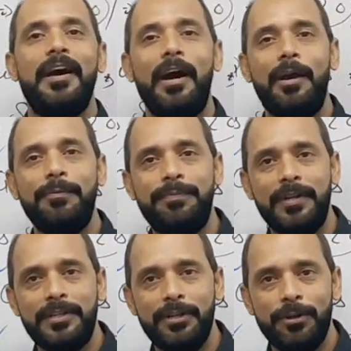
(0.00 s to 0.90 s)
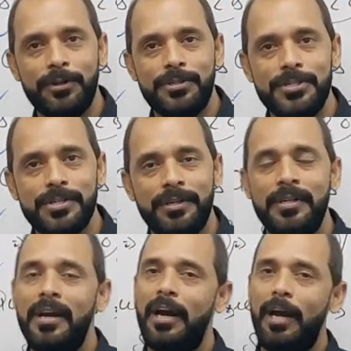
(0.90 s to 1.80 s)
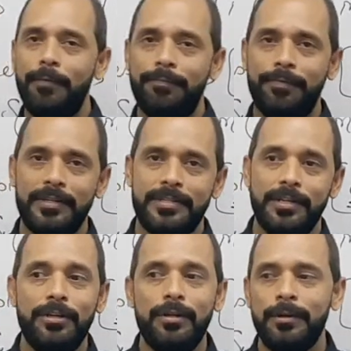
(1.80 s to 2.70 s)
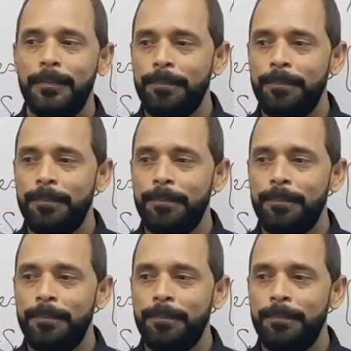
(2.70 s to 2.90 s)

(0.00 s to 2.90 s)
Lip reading: have faith in your teacher, have faith in